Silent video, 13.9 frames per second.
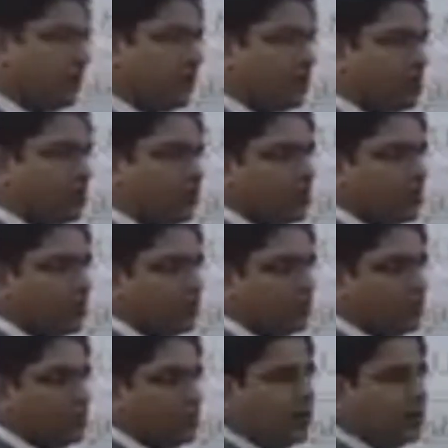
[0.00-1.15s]
as that of the
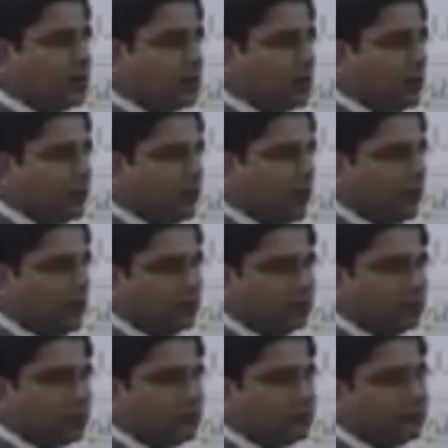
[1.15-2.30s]
rule of law?
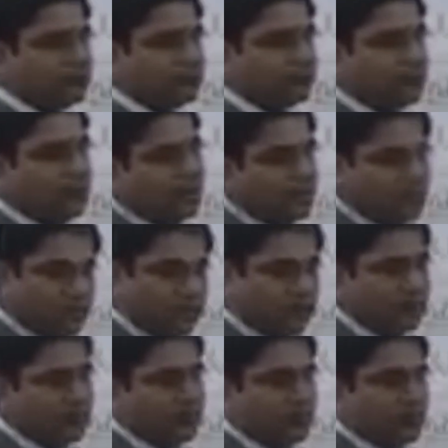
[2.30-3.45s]

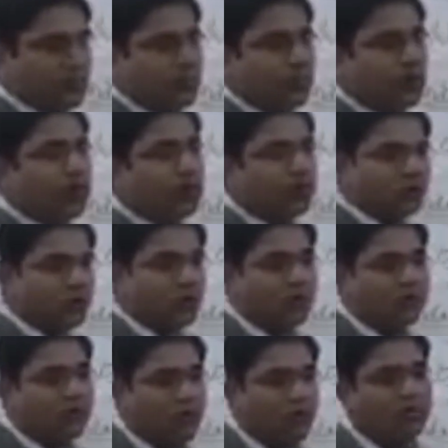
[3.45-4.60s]
Yes, because rule of
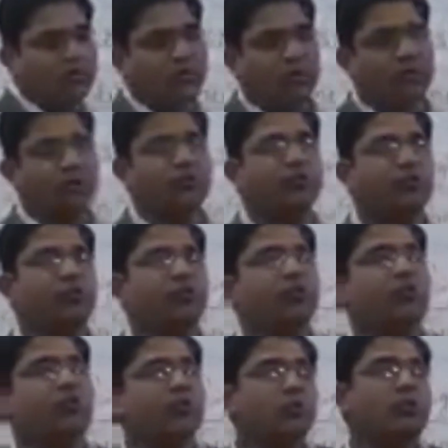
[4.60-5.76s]
law establishes the
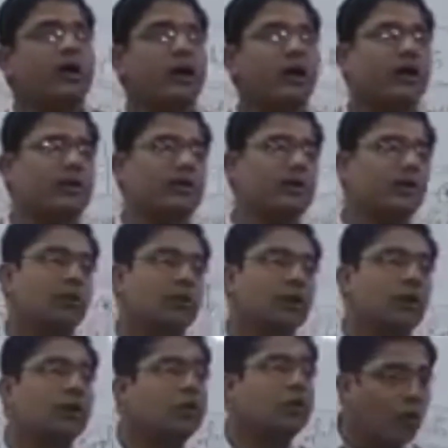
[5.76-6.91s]
rule by
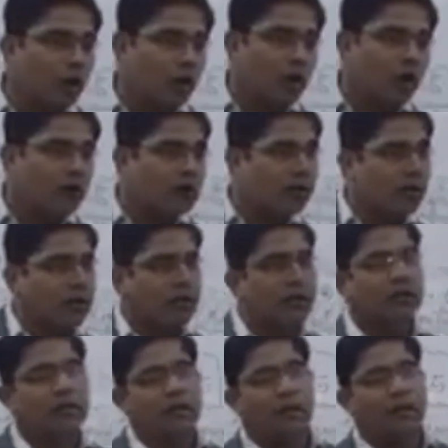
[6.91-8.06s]
law. Okay,
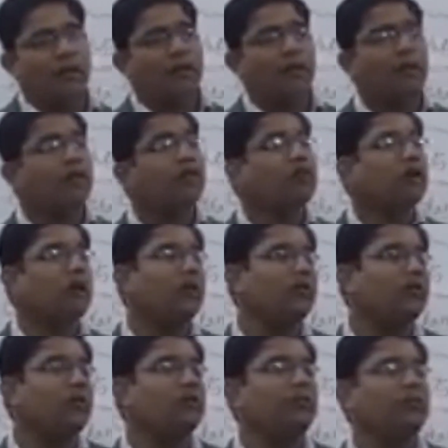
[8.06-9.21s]
it, it, it is
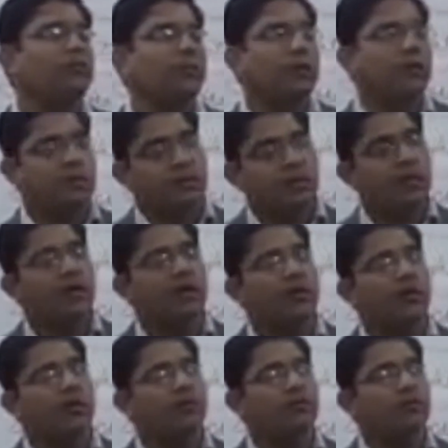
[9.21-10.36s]
against the uh, theory
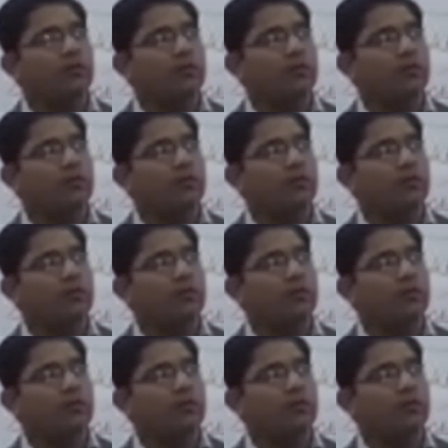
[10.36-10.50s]
of